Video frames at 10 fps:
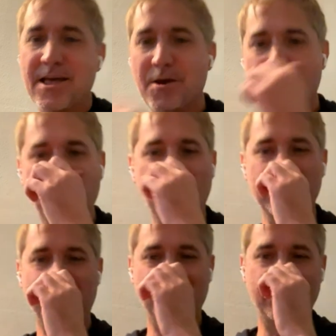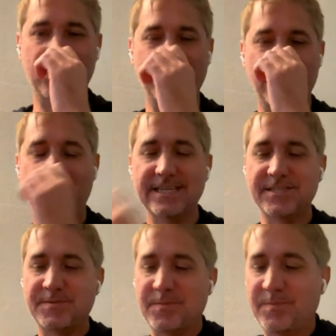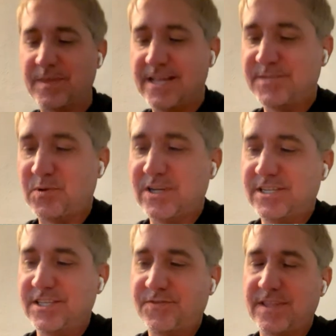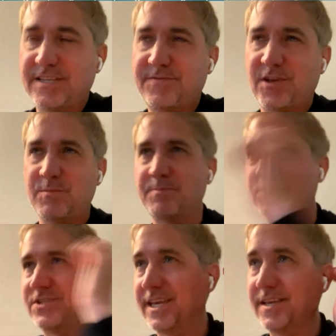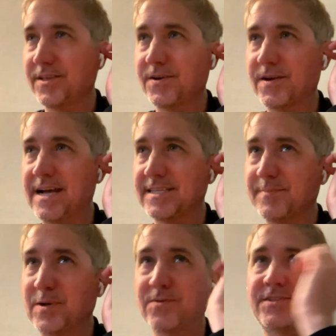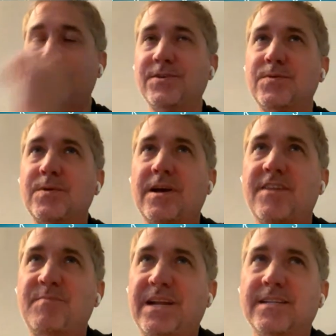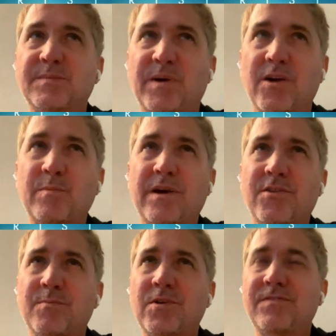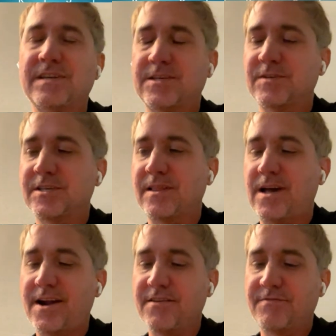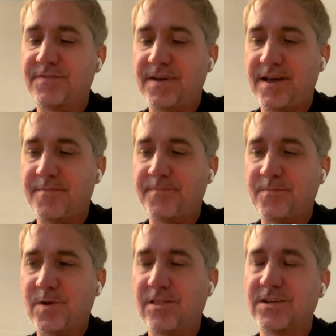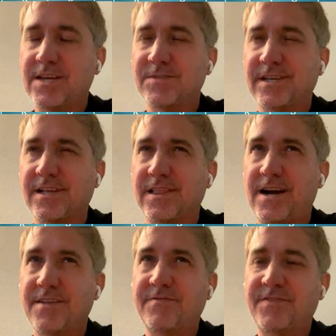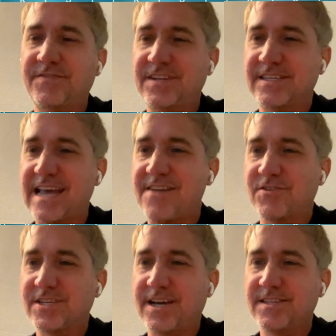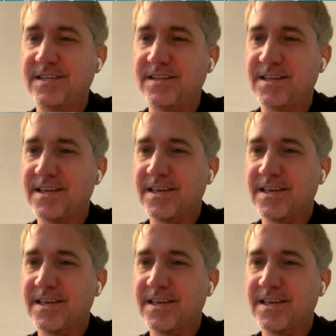Um, well, for, for this, the inspirations for this film in particular, as opposed to kind of being inspired by other movies, it was a lot of um, what I looked at was like a lot of 50s advertising,